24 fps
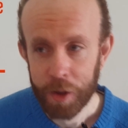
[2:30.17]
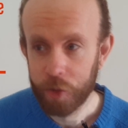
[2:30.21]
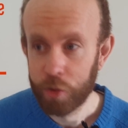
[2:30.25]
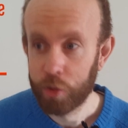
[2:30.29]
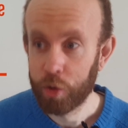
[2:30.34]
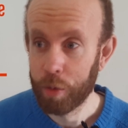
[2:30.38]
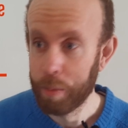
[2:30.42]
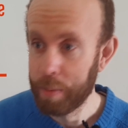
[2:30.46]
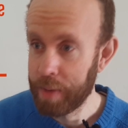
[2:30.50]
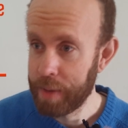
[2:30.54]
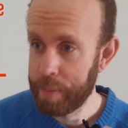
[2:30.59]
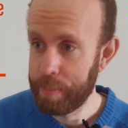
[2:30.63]

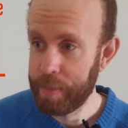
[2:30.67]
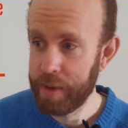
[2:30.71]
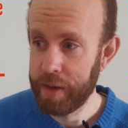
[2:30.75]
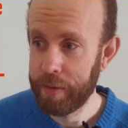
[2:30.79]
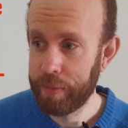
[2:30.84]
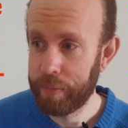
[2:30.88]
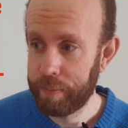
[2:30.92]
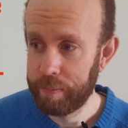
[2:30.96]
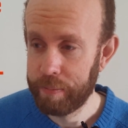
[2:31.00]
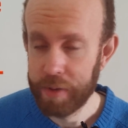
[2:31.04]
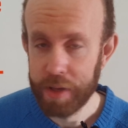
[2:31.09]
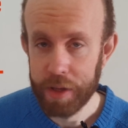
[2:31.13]
So
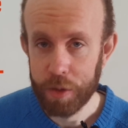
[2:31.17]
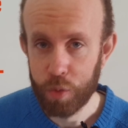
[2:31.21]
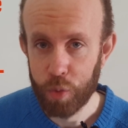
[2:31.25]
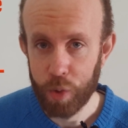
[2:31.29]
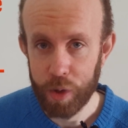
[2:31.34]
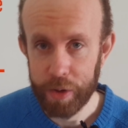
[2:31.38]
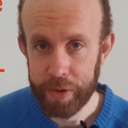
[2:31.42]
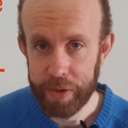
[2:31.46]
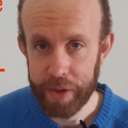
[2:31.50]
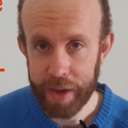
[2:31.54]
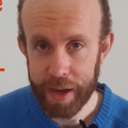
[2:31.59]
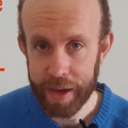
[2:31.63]
maybe it
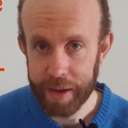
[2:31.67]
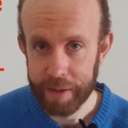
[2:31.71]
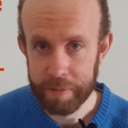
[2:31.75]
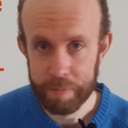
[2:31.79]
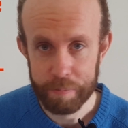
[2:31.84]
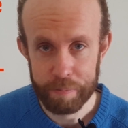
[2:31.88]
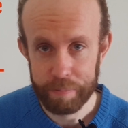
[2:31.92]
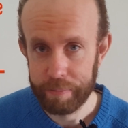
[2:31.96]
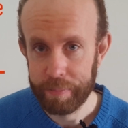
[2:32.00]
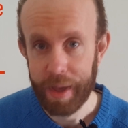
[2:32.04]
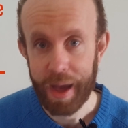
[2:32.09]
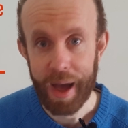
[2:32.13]
will take
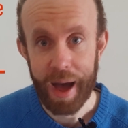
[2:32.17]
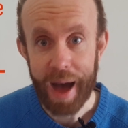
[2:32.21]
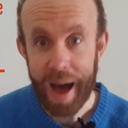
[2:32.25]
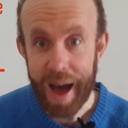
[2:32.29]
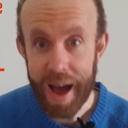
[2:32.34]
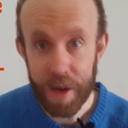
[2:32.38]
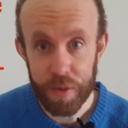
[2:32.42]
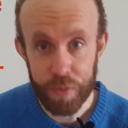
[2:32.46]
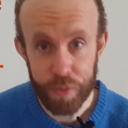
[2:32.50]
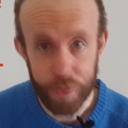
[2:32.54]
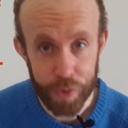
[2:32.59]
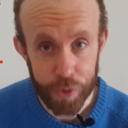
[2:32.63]

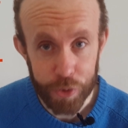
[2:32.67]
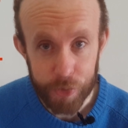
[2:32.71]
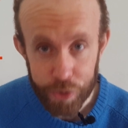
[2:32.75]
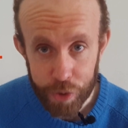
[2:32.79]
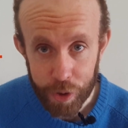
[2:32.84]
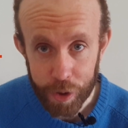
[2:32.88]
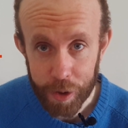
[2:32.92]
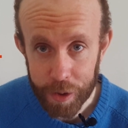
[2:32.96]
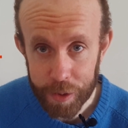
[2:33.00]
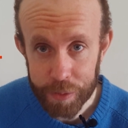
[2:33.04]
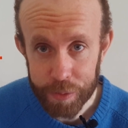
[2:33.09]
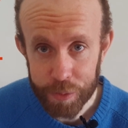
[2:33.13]
half a
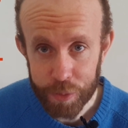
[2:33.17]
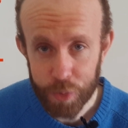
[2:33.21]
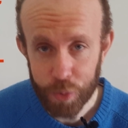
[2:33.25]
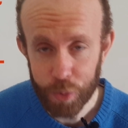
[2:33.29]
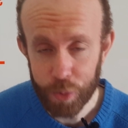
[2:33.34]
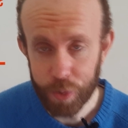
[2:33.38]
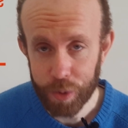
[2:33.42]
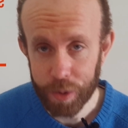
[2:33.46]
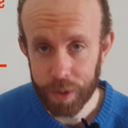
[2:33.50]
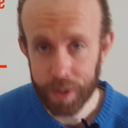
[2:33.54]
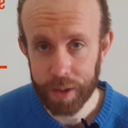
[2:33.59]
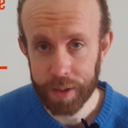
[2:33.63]
second
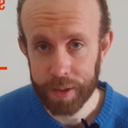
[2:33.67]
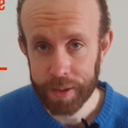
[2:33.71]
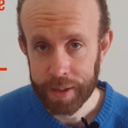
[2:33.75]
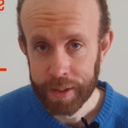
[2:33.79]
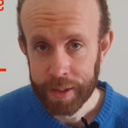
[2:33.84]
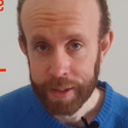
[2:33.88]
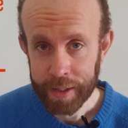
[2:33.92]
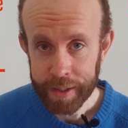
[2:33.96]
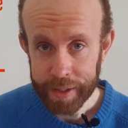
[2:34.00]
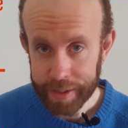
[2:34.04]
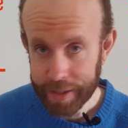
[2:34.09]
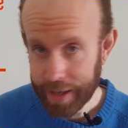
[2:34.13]
to
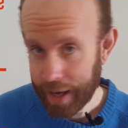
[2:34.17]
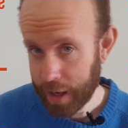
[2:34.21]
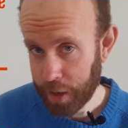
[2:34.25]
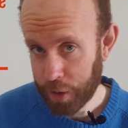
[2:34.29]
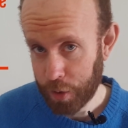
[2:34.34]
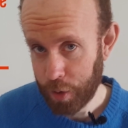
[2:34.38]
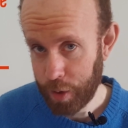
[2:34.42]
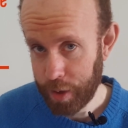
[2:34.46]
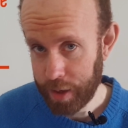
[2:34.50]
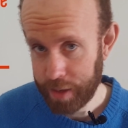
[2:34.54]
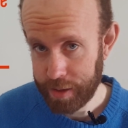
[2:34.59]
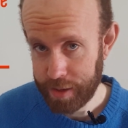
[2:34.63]

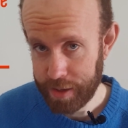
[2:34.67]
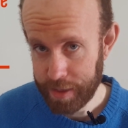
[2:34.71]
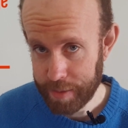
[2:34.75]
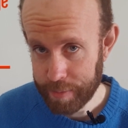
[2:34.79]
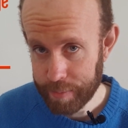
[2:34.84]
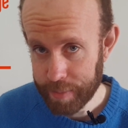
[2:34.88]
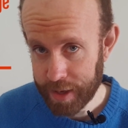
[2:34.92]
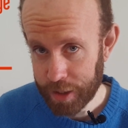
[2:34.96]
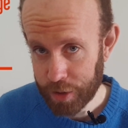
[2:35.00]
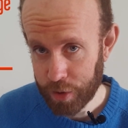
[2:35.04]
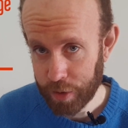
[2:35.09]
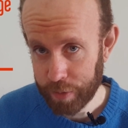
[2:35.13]
calculate the
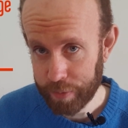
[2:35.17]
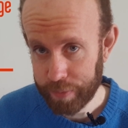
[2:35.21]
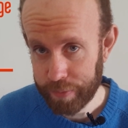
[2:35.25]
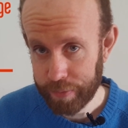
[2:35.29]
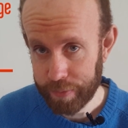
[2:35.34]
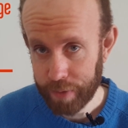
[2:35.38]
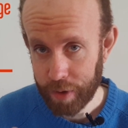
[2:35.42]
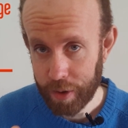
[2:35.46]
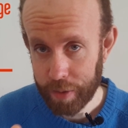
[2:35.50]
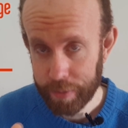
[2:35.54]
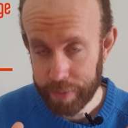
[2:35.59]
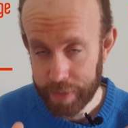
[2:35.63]
image
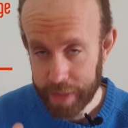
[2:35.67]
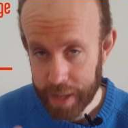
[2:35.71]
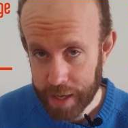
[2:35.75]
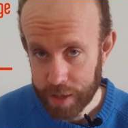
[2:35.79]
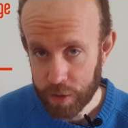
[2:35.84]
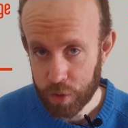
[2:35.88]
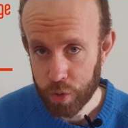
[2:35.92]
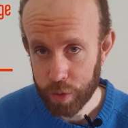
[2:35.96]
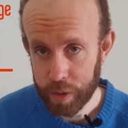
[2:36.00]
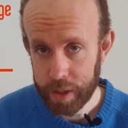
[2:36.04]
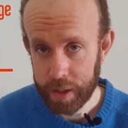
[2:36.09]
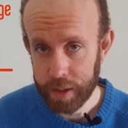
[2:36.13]
of
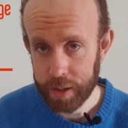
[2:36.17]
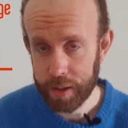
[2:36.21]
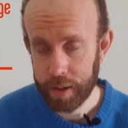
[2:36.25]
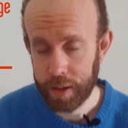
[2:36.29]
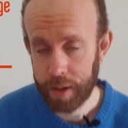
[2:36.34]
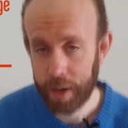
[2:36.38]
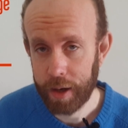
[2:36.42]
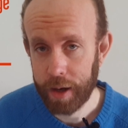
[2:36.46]
that tree.